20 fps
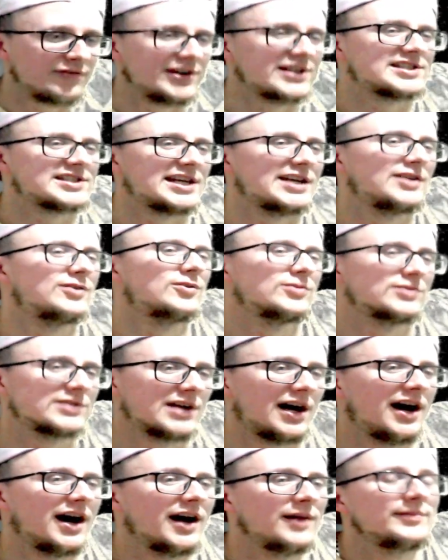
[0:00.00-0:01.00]
single
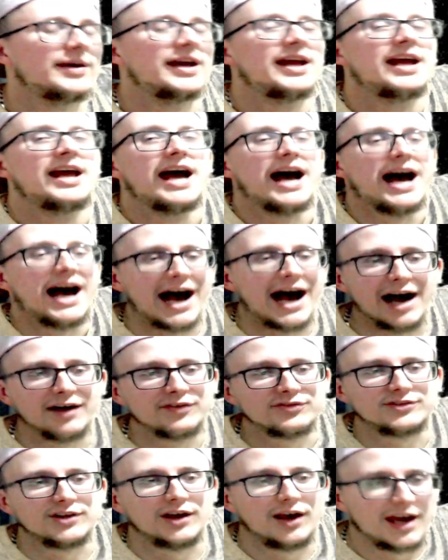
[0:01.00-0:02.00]
time after